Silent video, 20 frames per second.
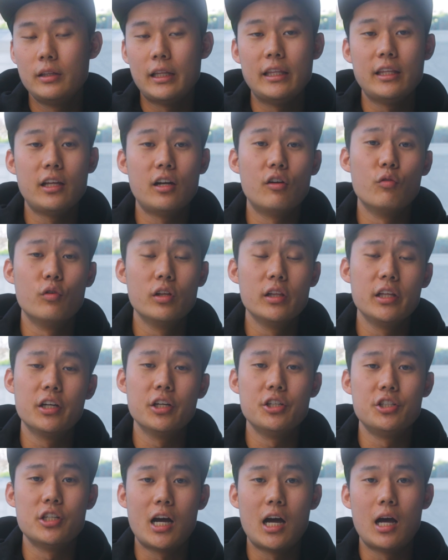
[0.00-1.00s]
They did a really
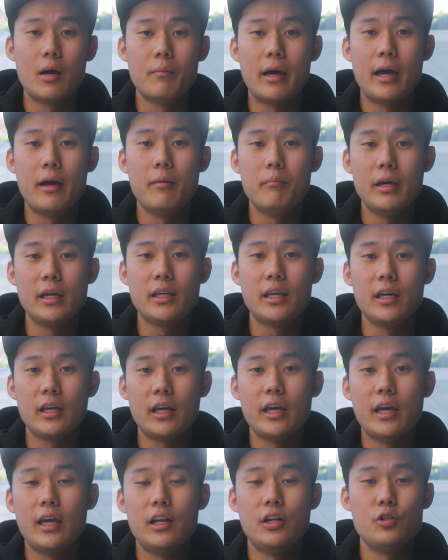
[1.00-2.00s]
good job at making
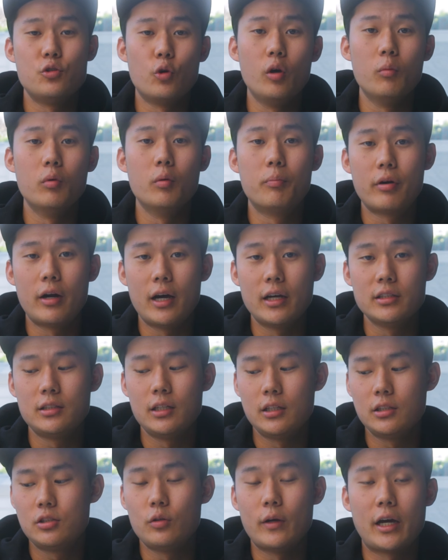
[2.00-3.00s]
it an enjoyable
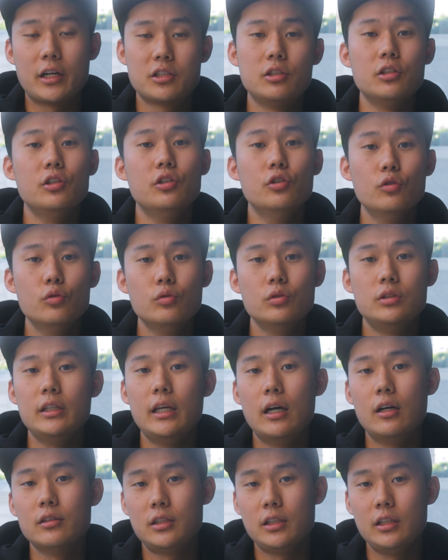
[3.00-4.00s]
process to actually use the
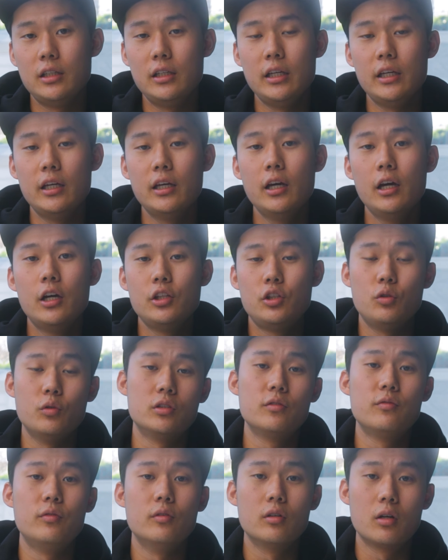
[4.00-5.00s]
LCD to
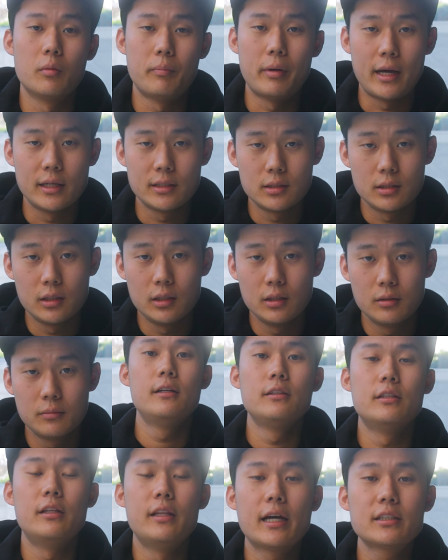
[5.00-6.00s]
its full capacity.
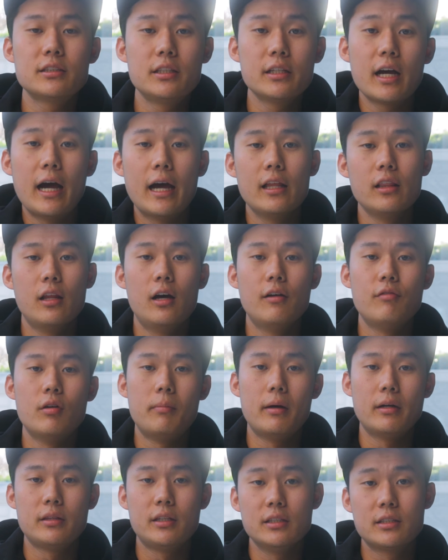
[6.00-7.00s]
The next thing I love
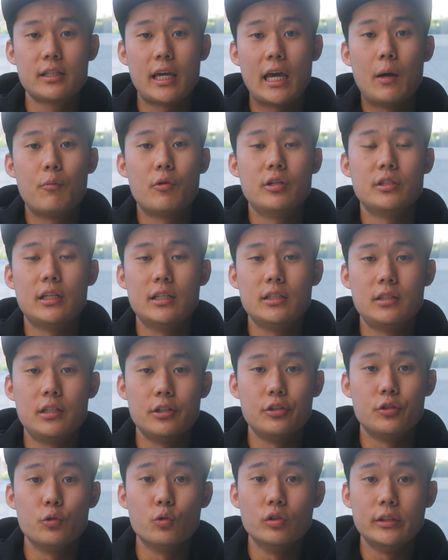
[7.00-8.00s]
about these cameras is their
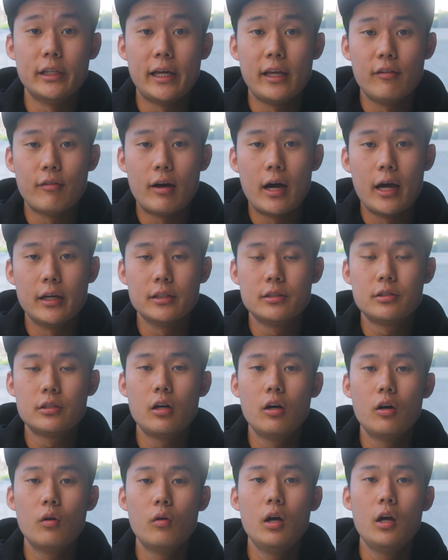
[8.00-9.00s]
dual native
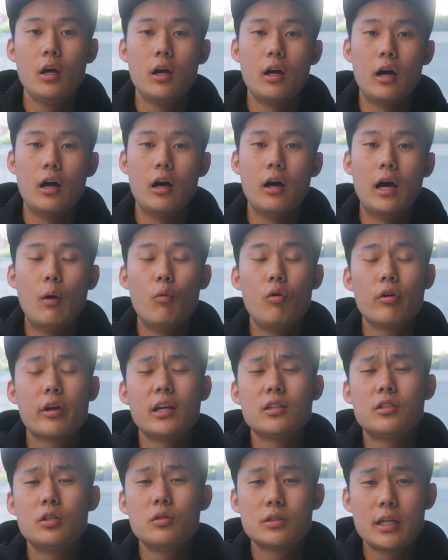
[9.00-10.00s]
ISO. I won't
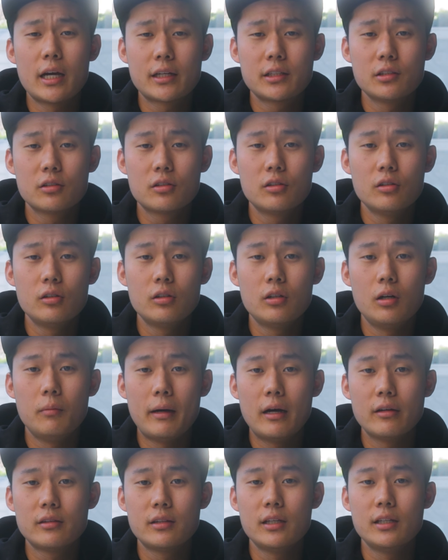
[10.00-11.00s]
get too technical
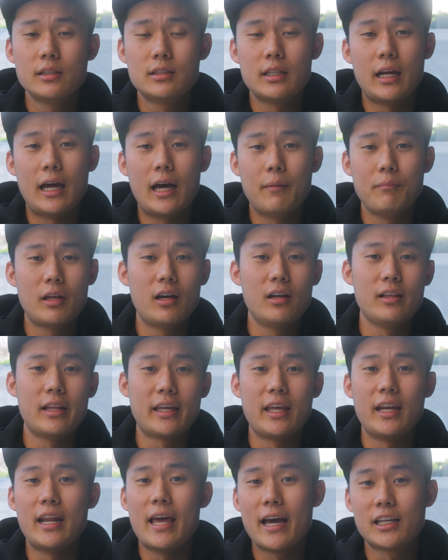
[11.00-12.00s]
about this, and I'm
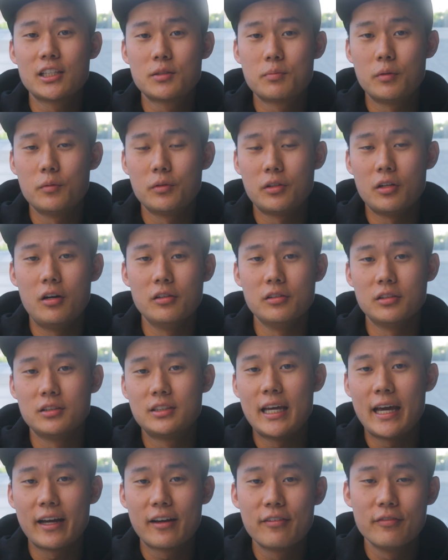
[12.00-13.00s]
not an expert with all the
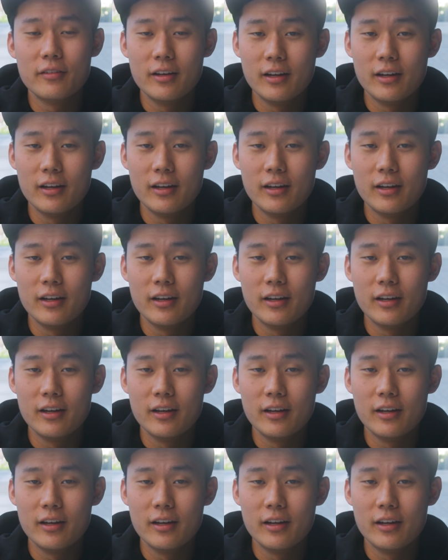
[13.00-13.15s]
tech